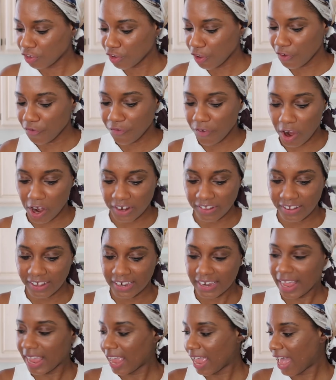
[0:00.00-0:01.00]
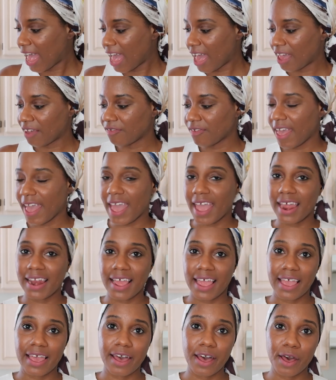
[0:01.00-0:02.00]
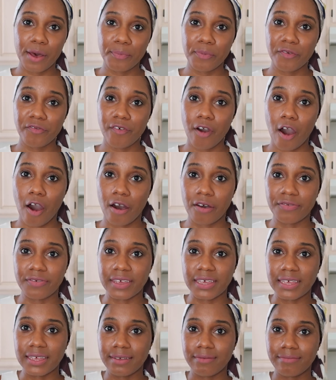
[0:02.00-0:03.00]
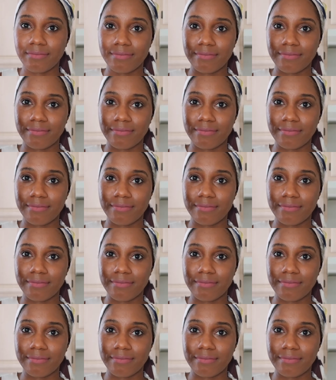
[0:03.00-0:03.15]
so far today I've had a cup of coffee.